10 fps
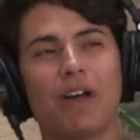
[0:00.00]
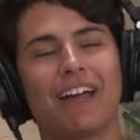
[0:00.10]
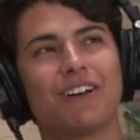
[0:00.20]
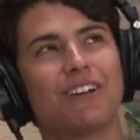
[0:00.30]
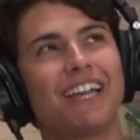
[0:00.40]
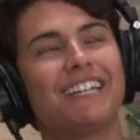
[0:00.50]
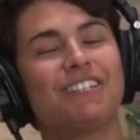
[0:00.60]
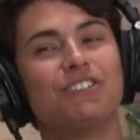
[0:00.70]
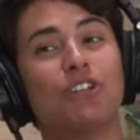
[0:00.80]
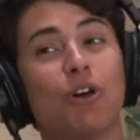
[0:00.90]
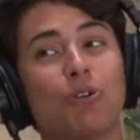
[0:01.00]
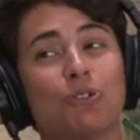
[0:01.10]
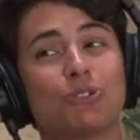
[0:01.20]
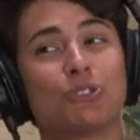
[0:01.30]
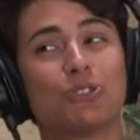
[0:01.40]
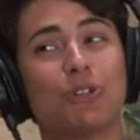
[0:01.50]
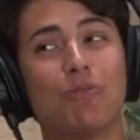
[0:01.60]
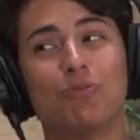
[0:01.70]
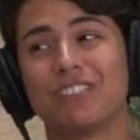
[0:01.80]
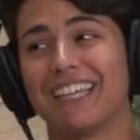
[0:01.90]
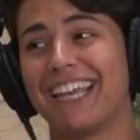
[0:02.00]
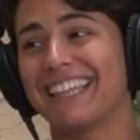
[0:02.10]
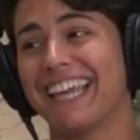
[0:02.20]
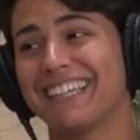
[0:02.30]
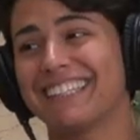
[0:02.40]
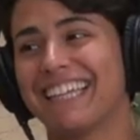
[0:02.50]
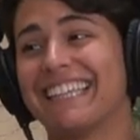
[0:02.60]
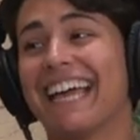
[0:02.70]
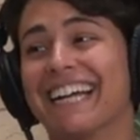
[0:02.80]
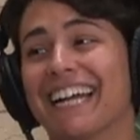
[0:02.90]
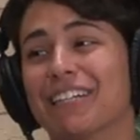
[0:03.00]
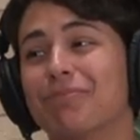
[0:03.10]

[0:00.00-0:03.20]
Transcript: Society. I didn't know shalom was like that, like that kind of